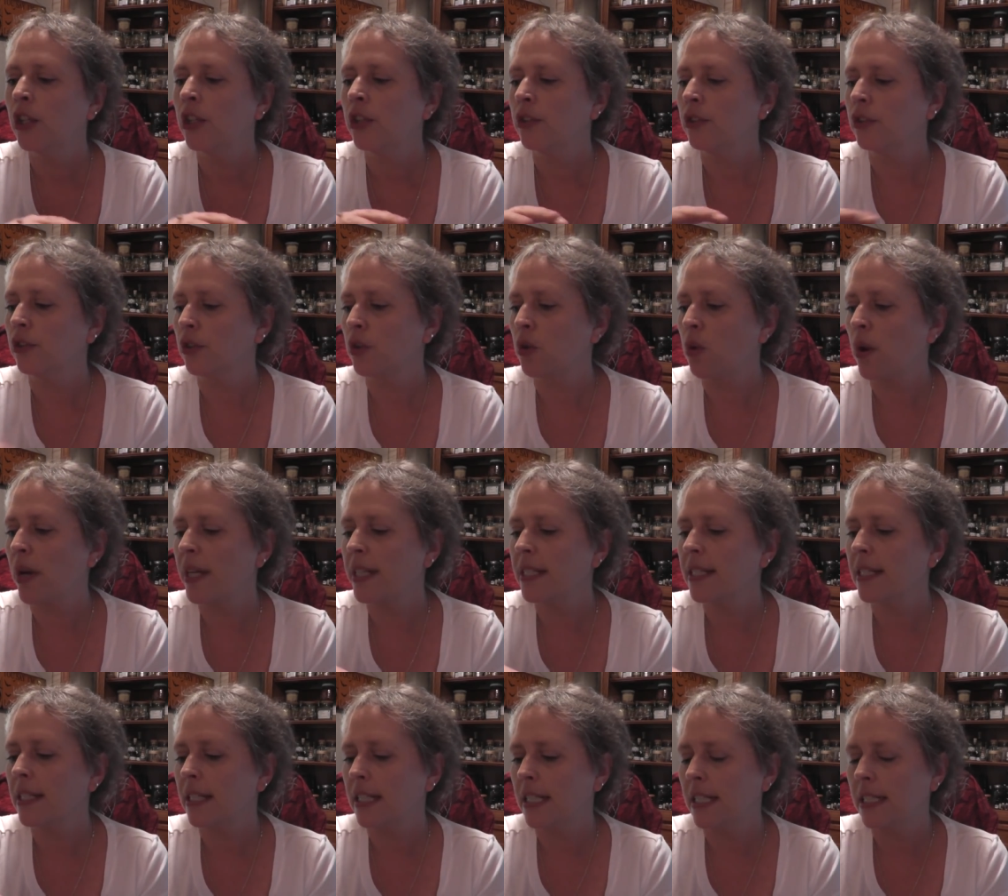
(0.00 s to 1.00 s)
you're going
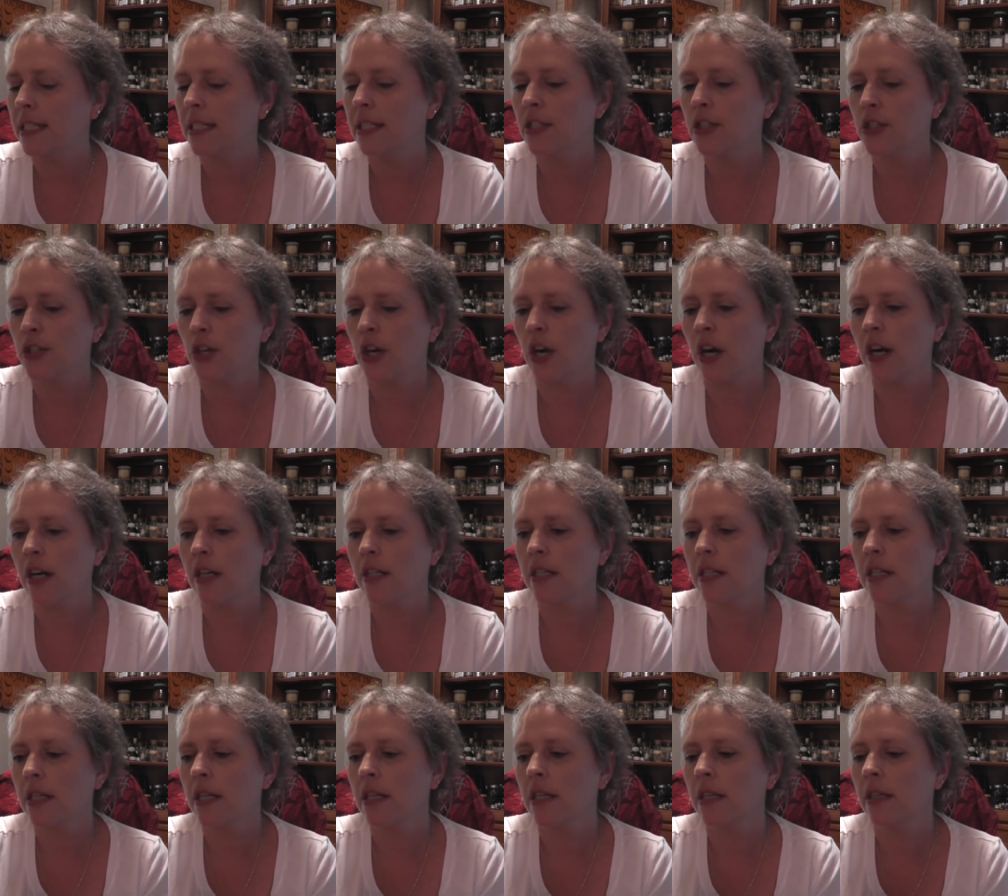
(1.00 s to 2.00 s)
to need to
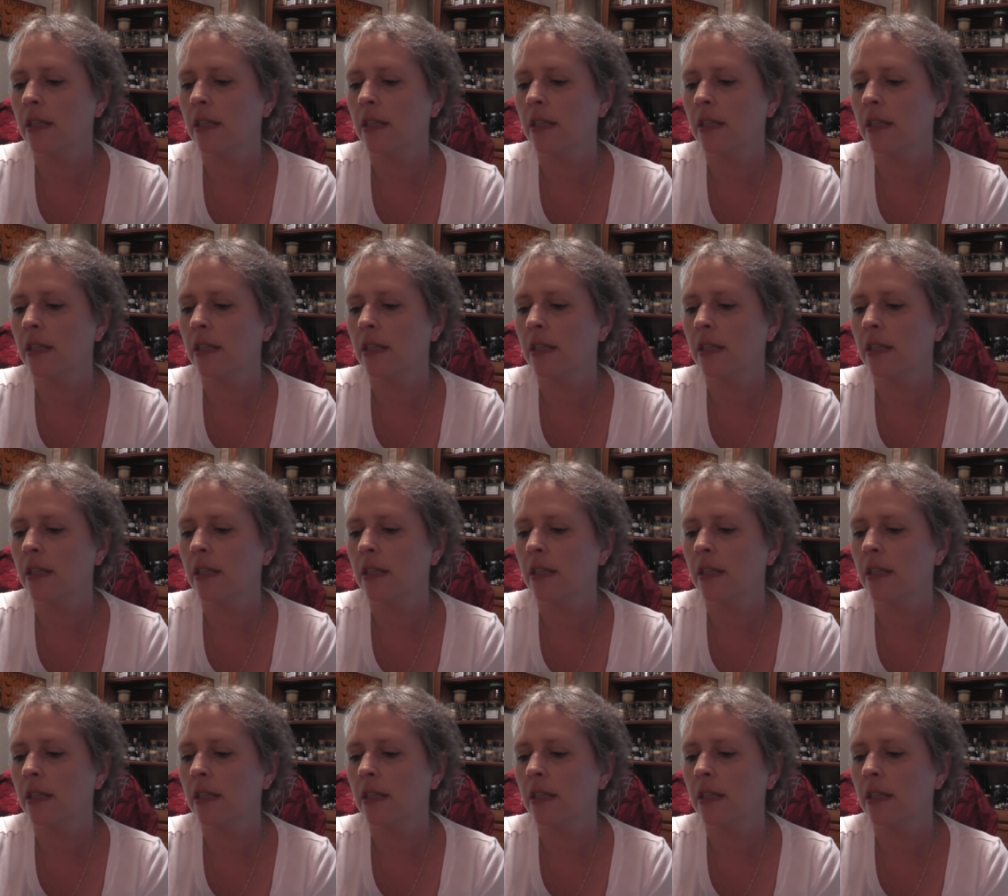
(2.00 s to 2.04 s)
start,